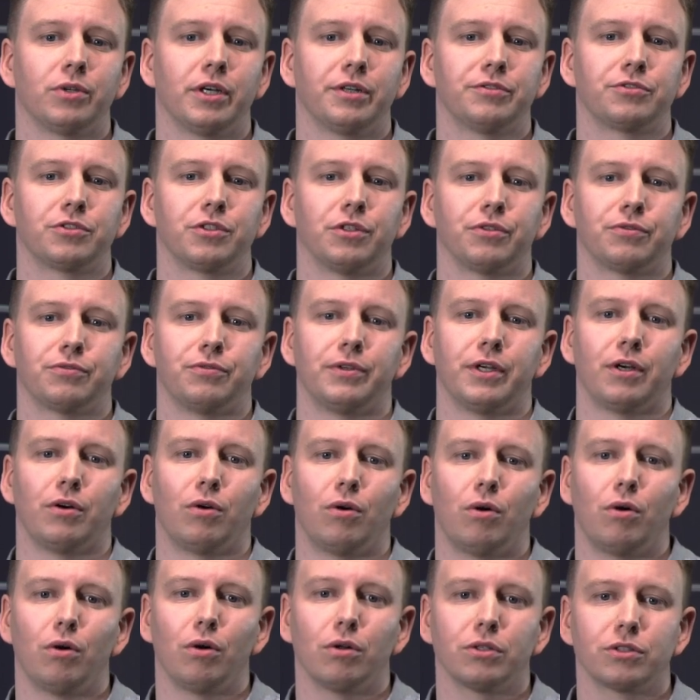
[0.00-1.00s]
drive software
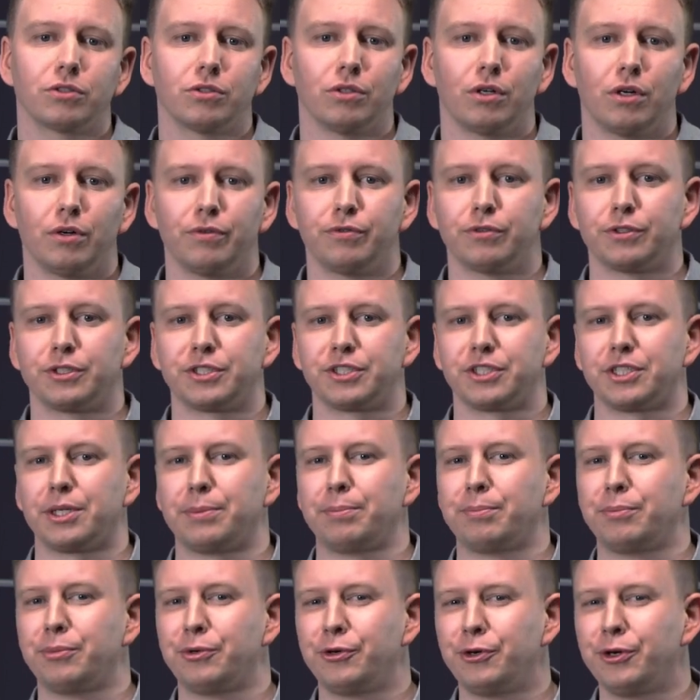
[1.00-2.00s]
also offers
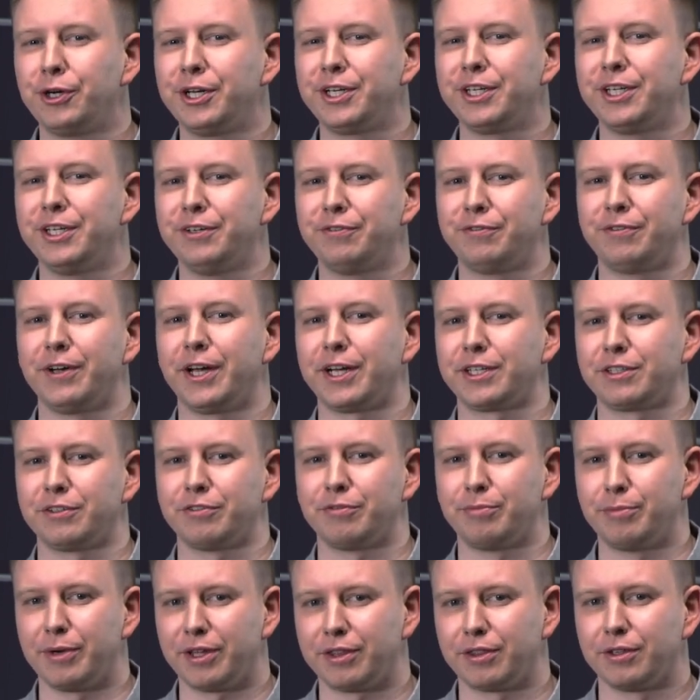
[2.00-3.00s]
some pretty
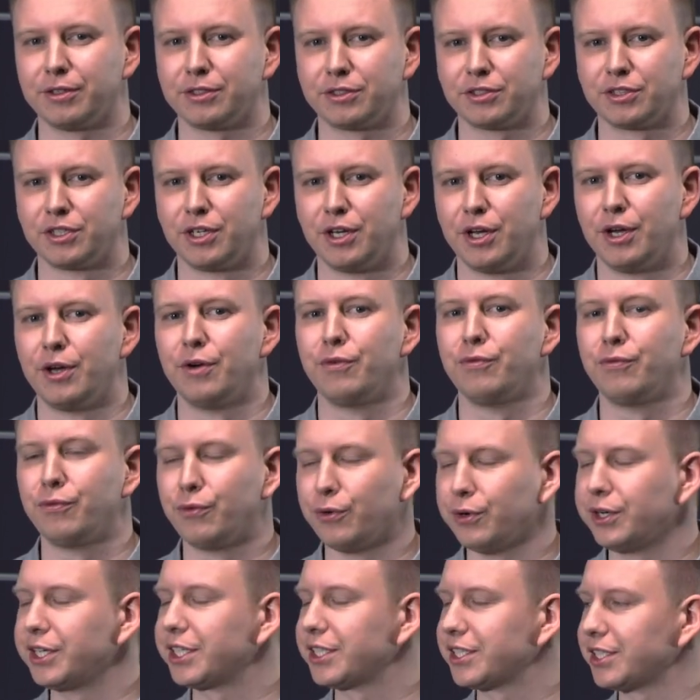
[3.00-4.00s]
effective methods,
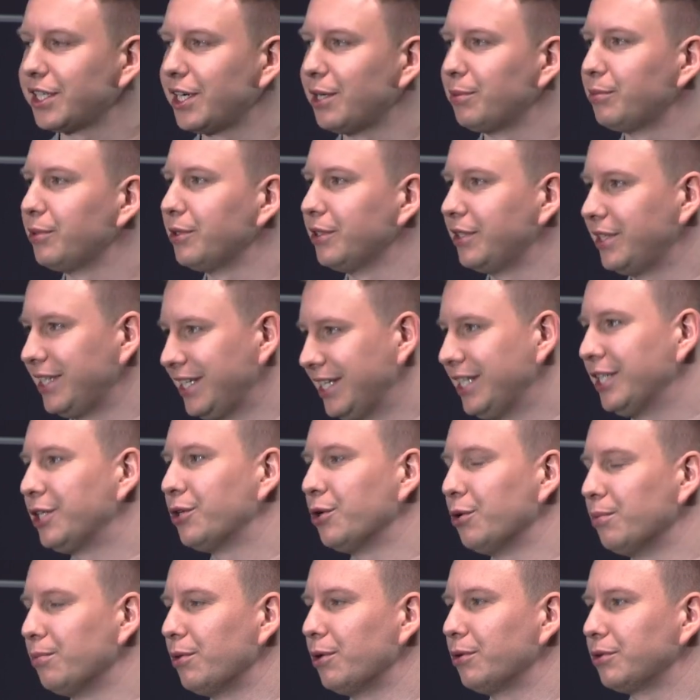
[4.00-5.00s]
for example the
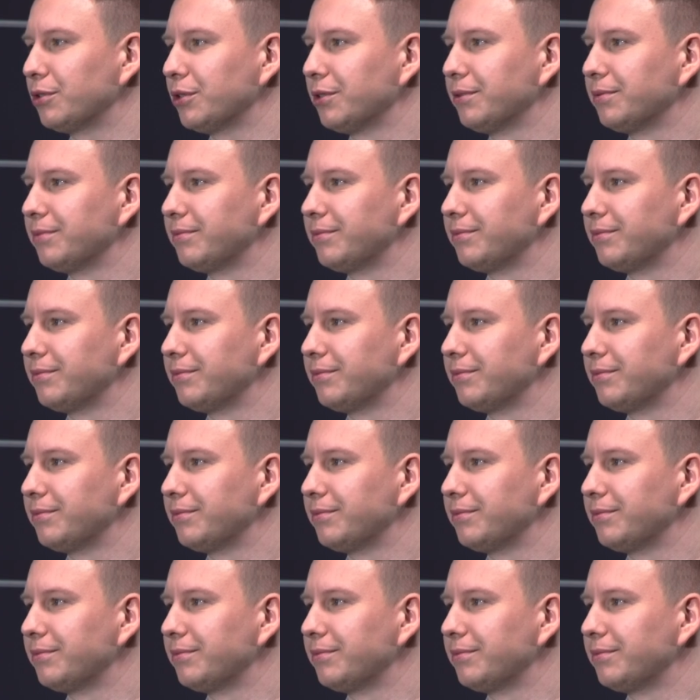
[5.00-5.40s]
ECO mode.